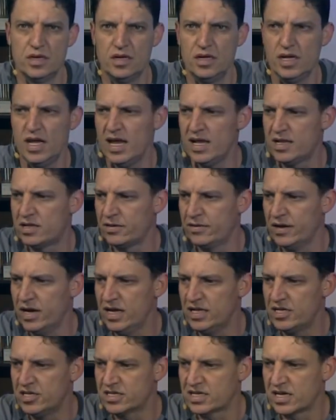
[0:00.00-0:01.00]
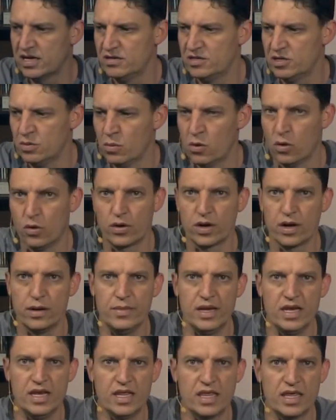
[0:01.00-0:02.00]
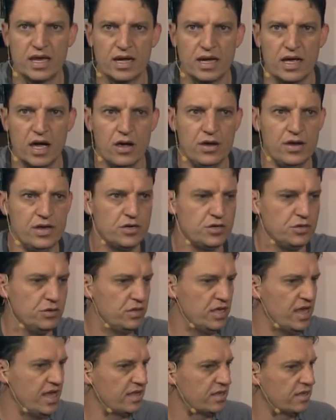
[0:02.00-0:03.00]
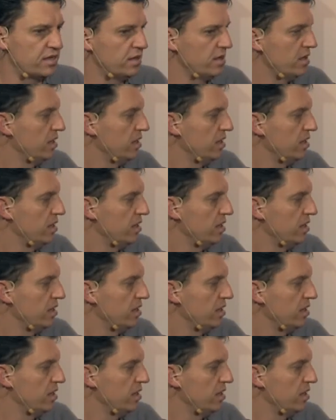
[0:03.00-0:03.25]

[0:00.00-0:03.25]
it really just gives you more. I mean, if I go into that